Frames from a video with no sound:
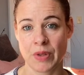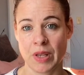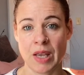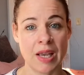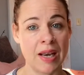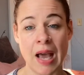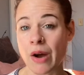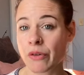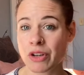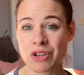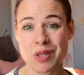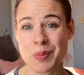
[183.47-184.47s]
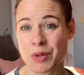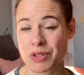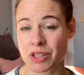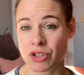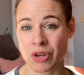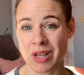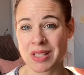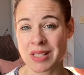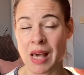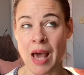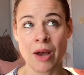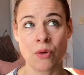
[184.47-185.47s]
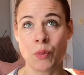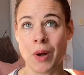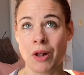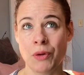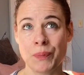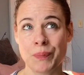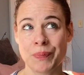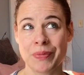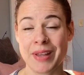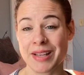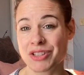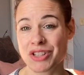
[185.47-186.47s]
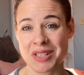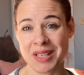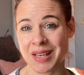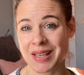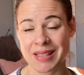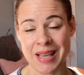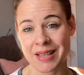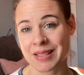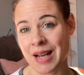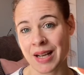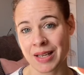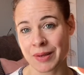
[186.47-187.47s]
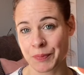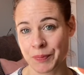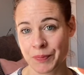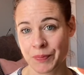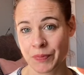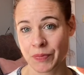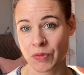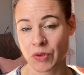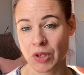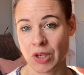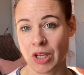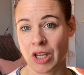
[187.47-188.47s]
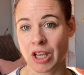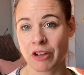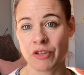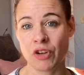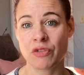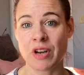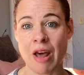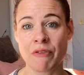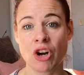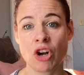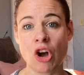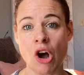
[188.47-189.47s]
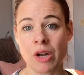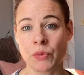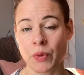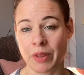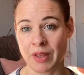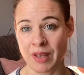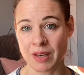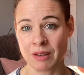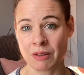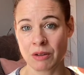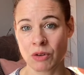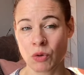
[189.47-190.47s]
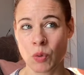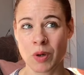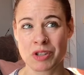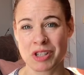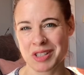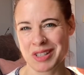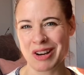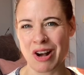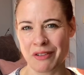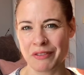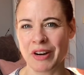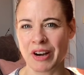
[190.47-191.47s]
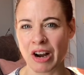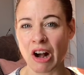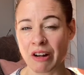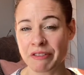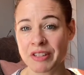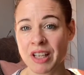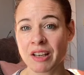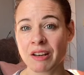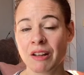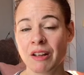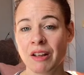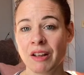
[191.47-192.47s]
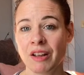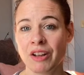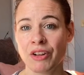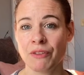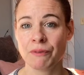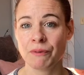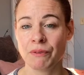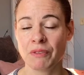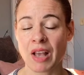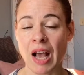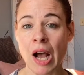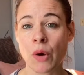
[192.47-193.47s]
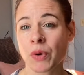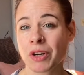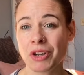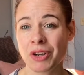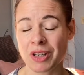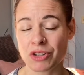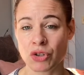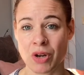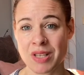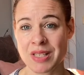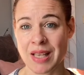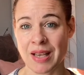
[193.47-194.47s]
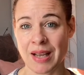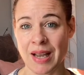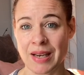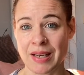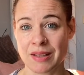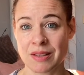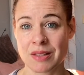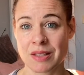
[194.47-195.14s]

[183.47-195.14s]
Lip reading: And how are you supposed to trust that? Well, that's just going to take time. If you've never gone within, or just not very often, how are you going to trust that guidance?